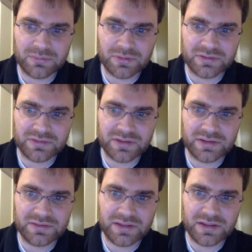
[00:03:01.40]
going to say
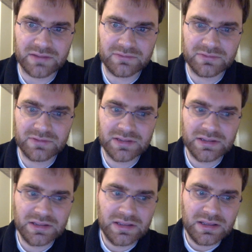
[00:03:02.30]
save.
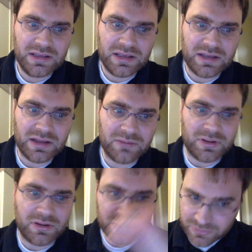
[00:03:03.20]
And now
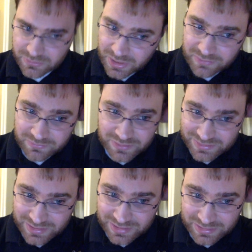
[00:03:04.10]
we also have
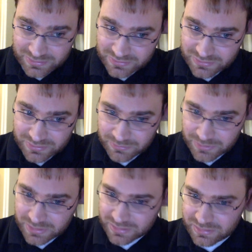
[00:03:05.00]
this hinge that
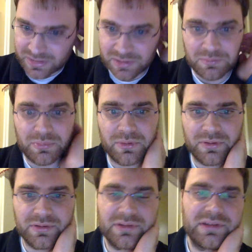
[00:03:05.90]
we can import.